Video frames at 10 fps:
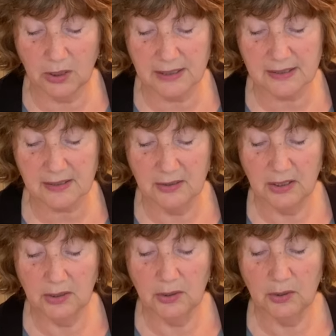ones
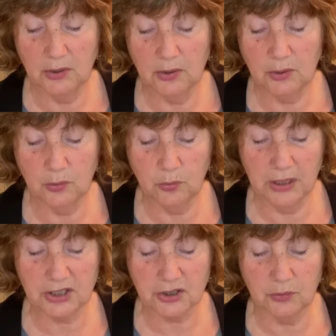who
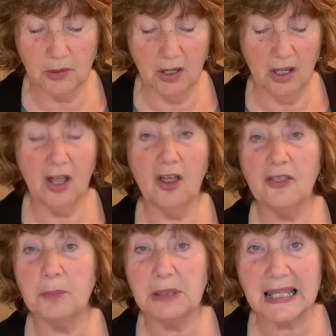wish you all
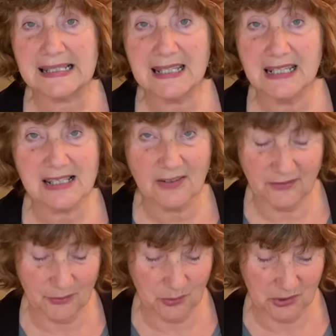the blessings of
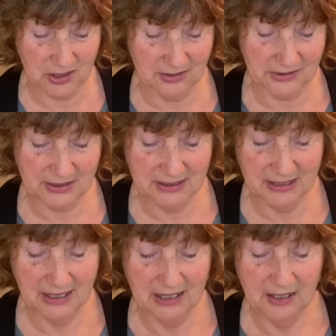the world.
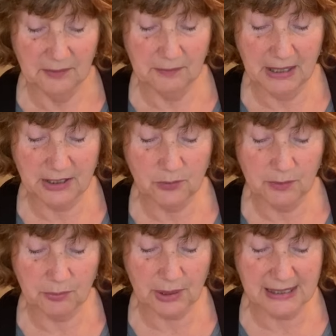May you
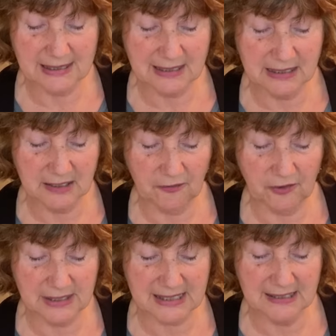embrace the
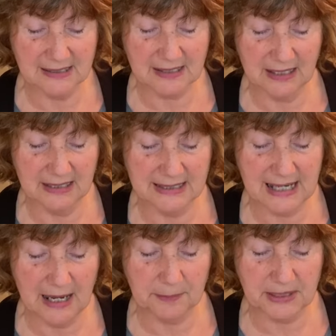differences,
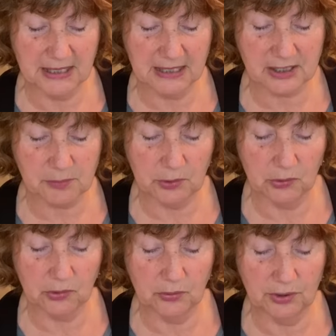adapt and
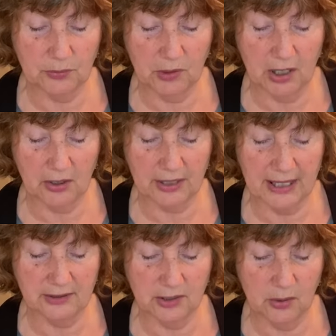explore who you are,
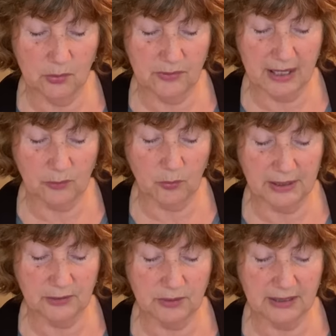and know that
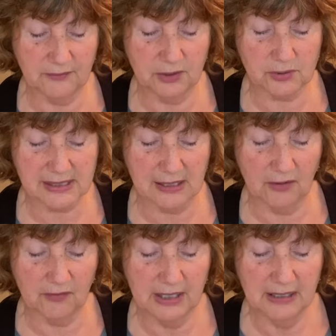when you give
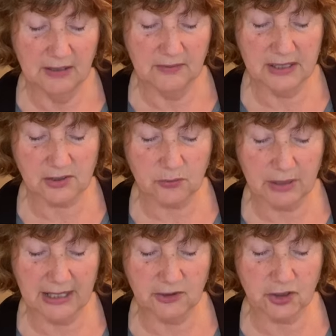yourself this
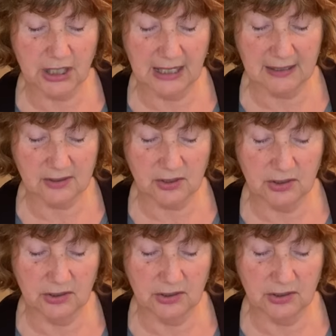great chance,